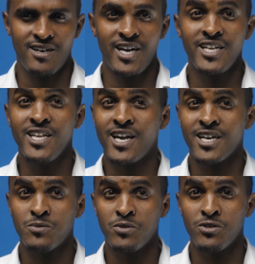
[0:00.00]
ID
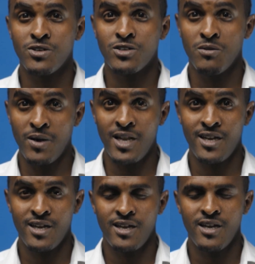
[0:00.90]
cards because you're Somali.
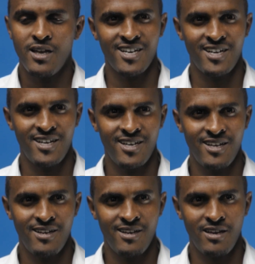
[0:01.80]

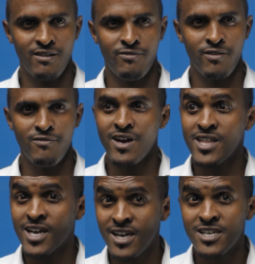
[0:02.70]
If other
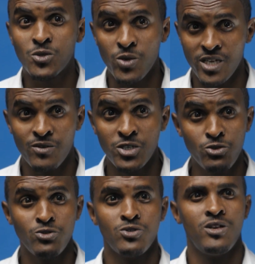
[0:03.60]
Kenyans were in our
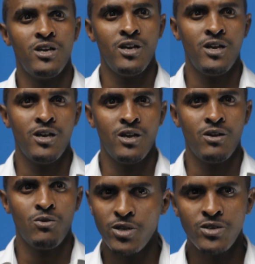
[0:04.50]
shoes,
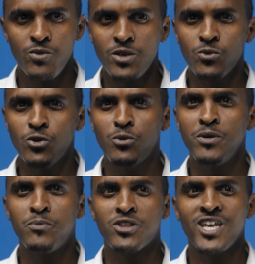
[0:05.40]
what could
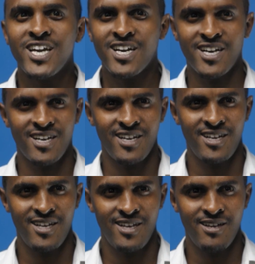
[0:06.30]
people think?
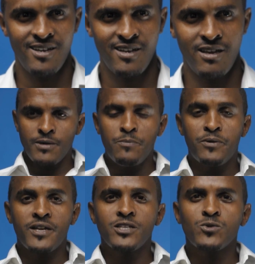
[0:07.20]
My
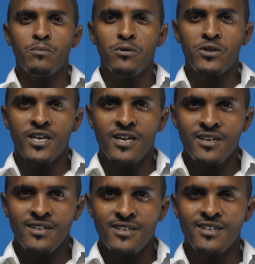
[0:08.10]
parents were born here.
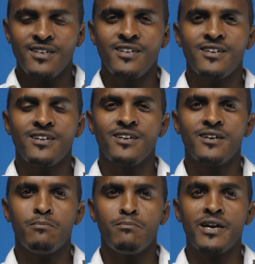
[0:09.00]

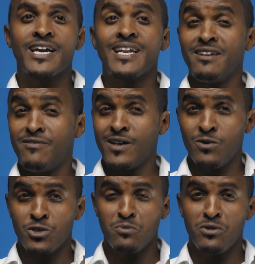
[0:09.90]
My grandfather
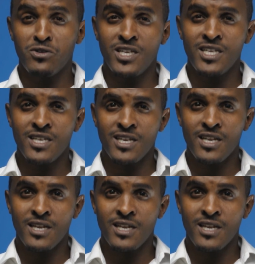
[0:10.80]
was born in